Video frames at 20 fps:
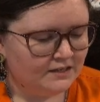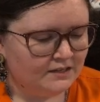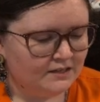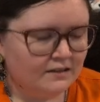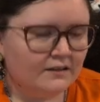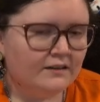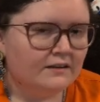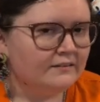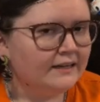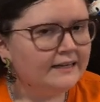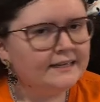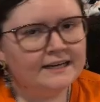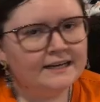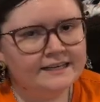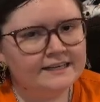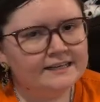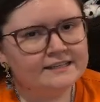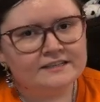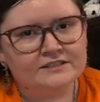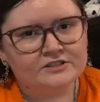like, I
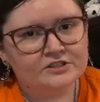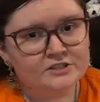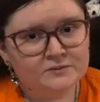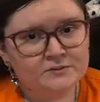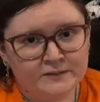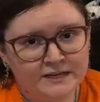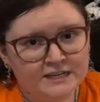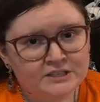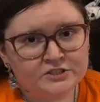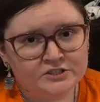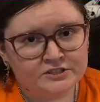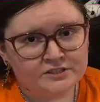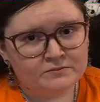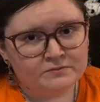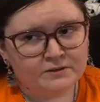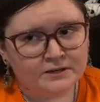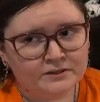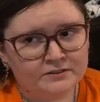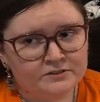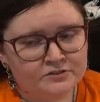get it. She's passionate
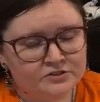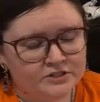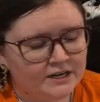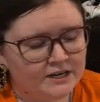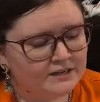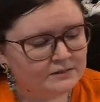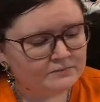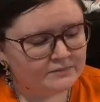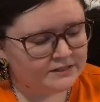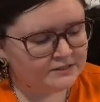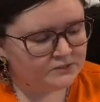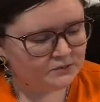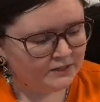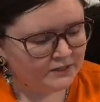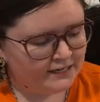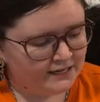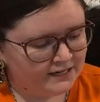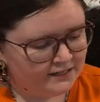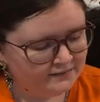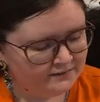about her job. That's
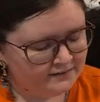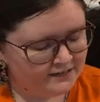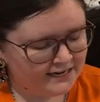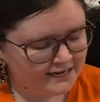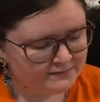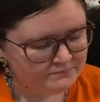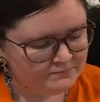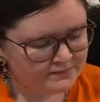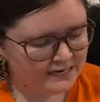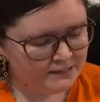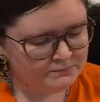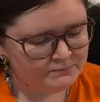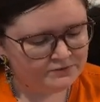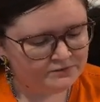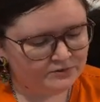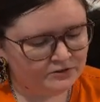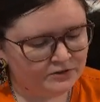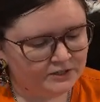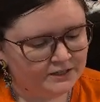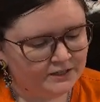great. I'm happy
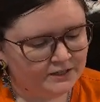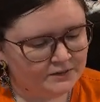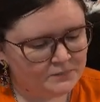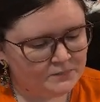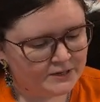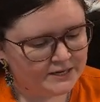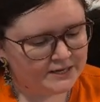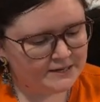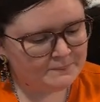for her. But